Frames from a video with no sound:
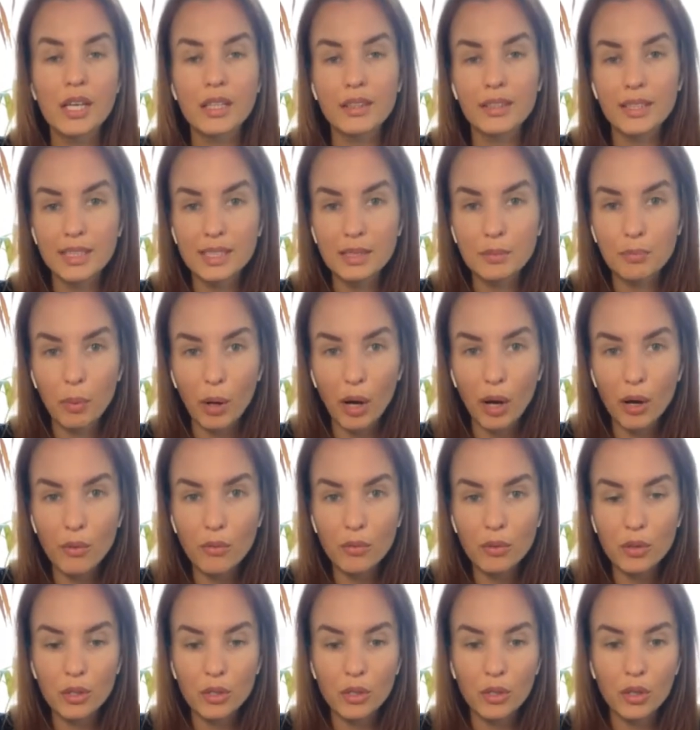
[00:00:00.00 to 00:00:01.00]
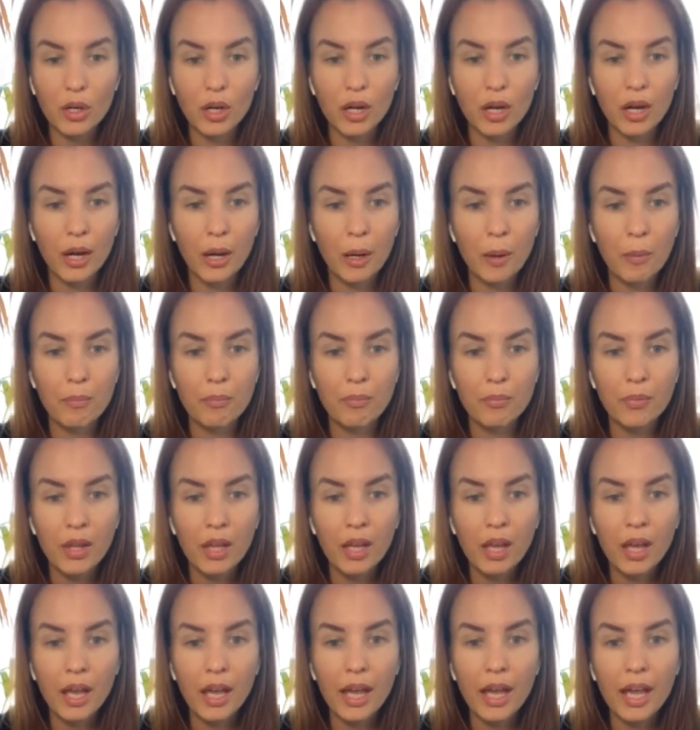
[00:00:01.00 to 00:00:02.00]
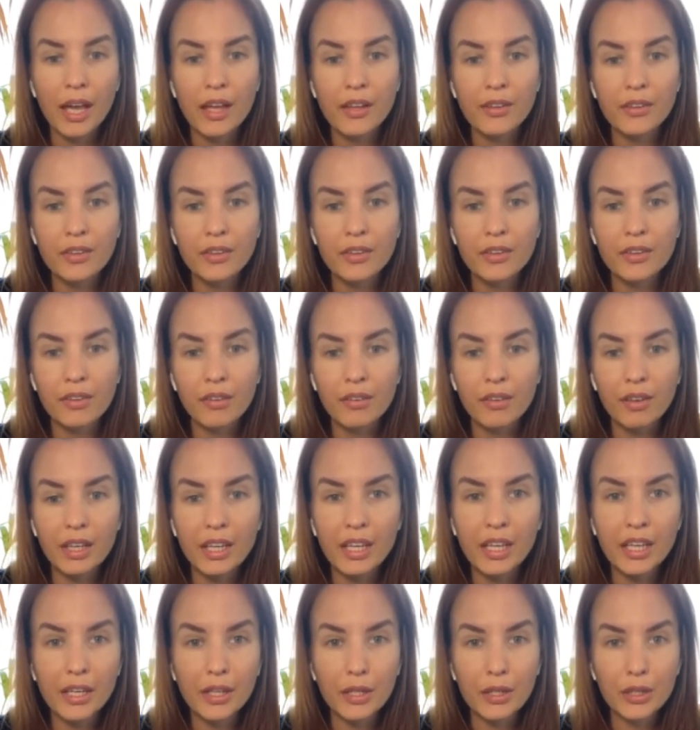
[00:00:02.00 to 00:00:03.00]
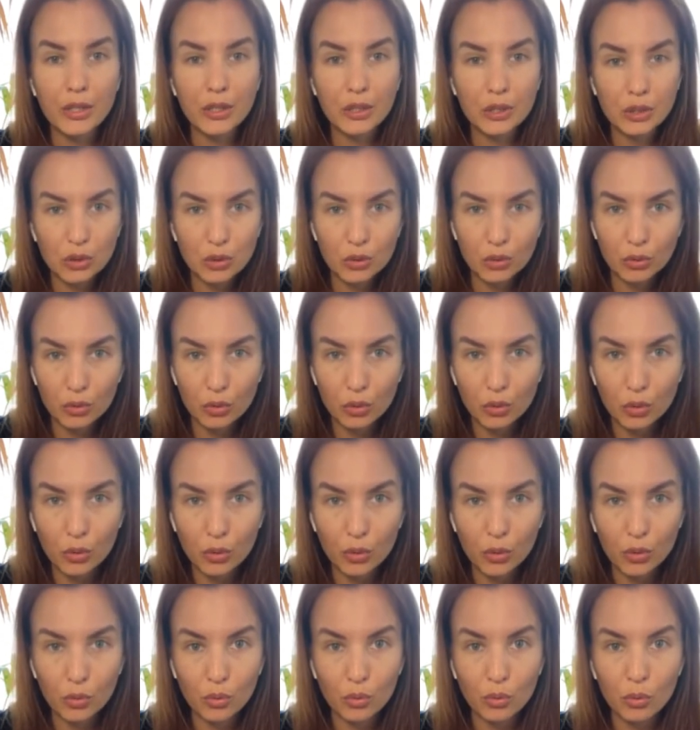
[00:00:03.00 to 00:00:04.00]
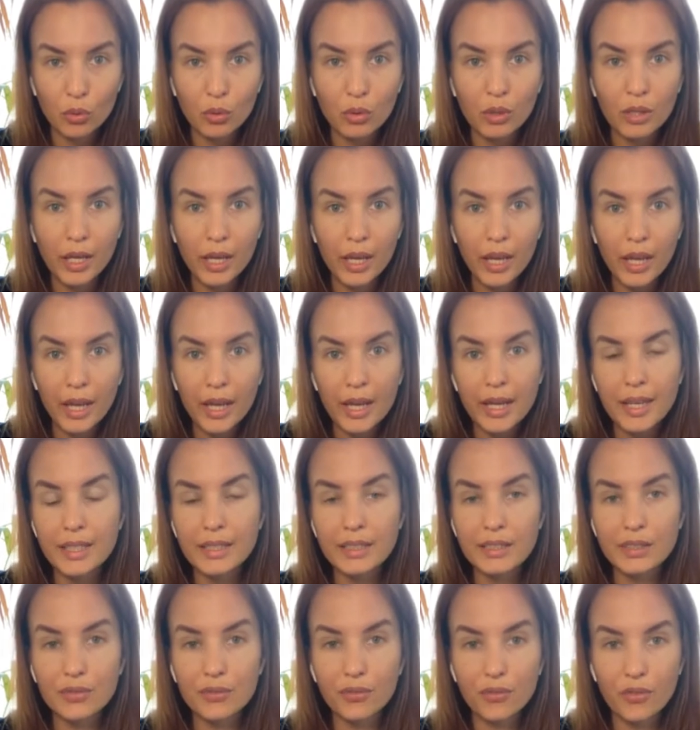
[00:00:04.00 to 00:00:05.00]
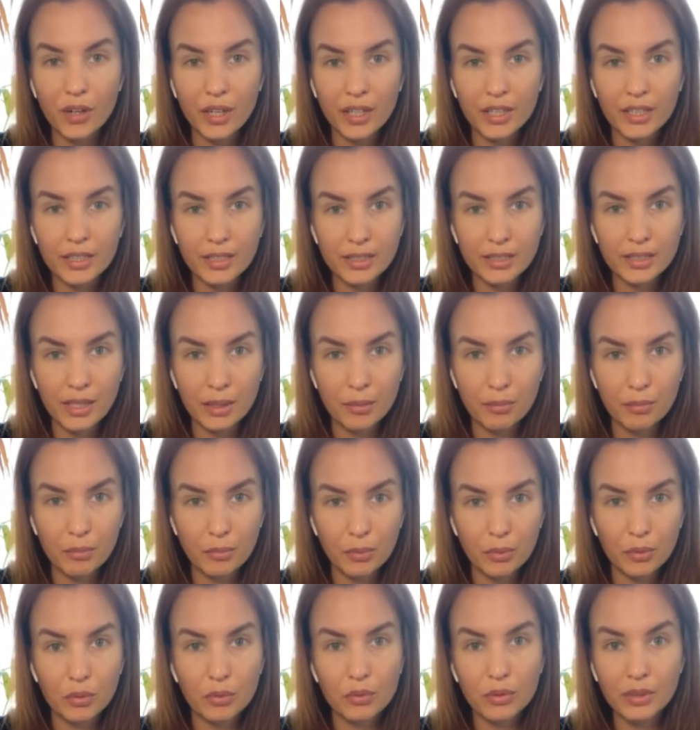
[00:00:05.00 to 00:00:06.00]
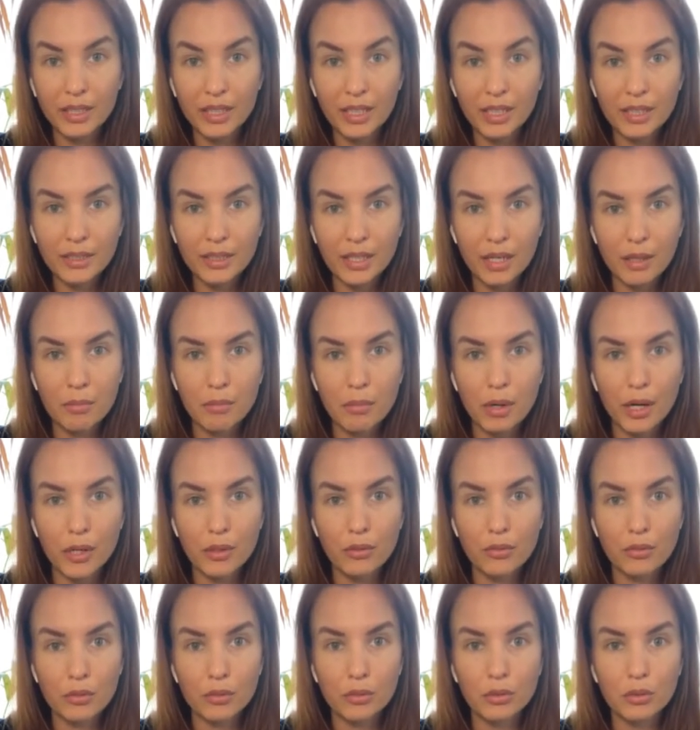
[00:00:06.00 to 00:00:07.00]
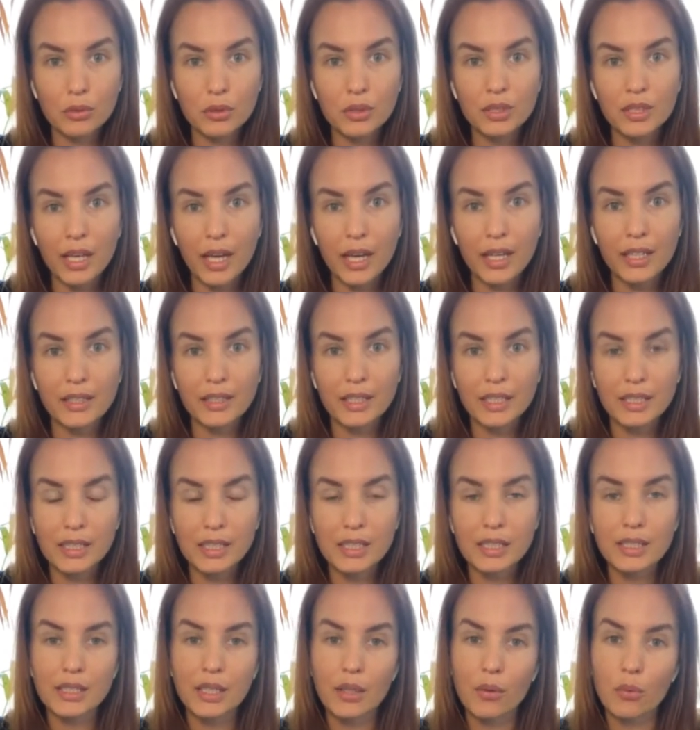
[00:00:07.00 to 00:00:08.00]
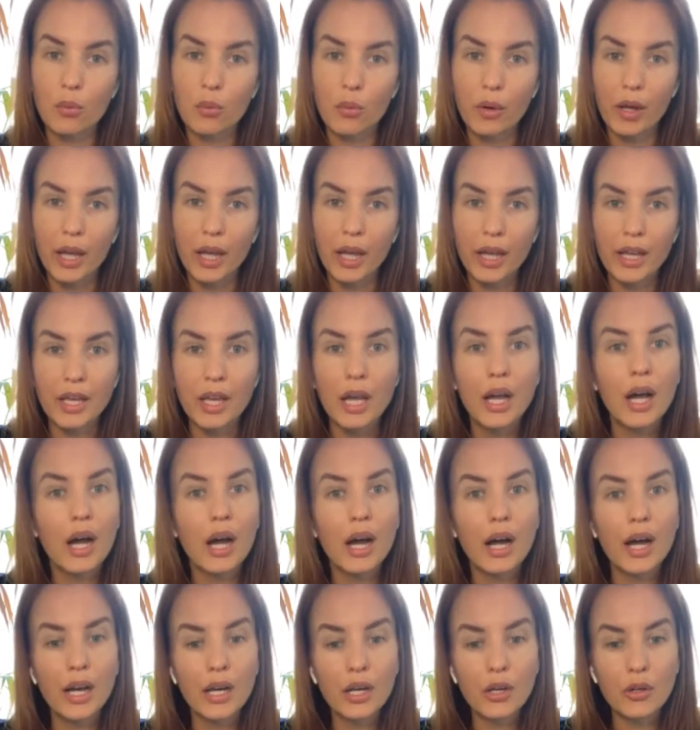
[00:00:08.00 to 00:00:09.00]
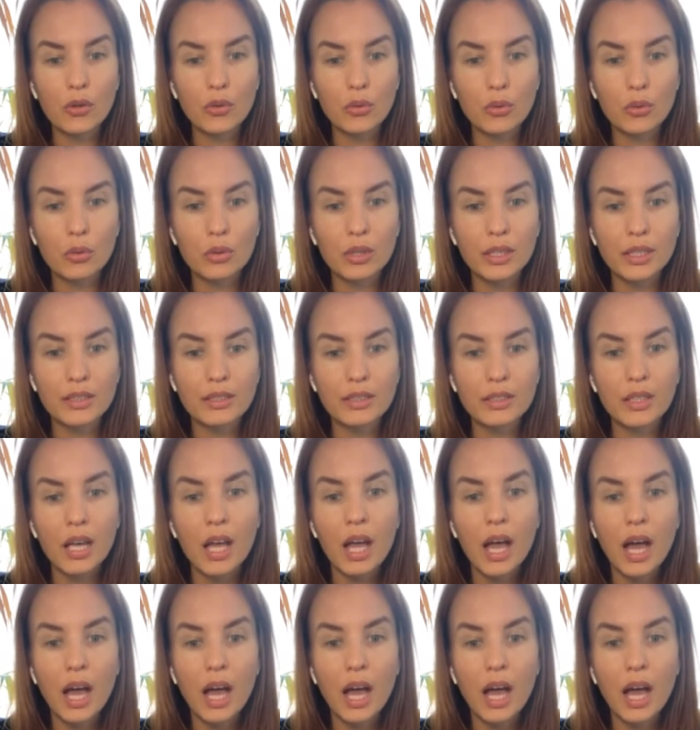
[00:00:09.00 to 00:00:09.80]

This power and eager to rule is very simple. These are my rules, and this is the way I rule it.